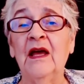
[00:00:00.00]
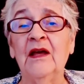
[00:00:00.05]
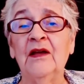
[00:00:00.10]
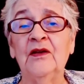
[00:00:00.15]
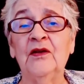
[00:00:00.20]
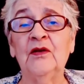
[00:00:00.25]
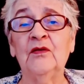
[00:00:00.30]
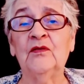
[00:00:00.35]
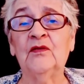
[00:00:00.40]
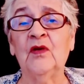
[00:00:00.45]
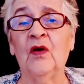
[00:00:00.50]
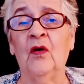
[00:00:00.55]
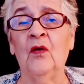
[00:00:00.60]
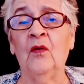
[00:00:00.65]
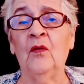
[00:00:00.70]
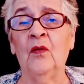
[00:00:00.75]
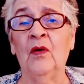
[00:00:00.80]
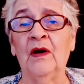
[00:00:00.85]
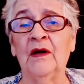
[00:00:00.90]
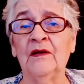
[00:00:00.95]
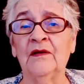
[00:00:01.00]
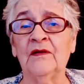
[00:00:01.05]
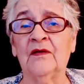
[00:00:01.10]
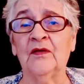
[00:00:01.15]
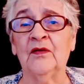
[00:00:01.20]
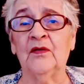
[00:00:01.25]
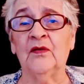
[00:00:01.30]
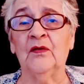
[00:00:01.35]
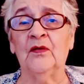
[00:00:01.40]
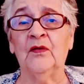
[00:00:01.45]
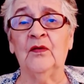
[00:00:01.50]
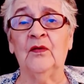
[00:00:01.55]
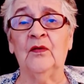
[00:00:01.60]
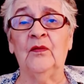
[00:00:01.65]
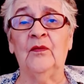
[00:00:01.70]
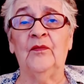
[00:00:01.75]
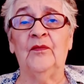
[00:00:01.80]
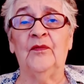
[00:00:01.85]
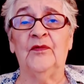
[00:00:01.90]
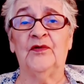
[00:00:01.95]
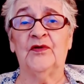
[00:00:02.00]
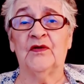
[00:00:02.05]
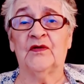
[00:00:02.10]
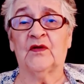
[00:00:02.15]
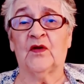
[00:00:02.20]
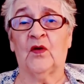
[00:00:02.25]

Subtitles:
you don't want to just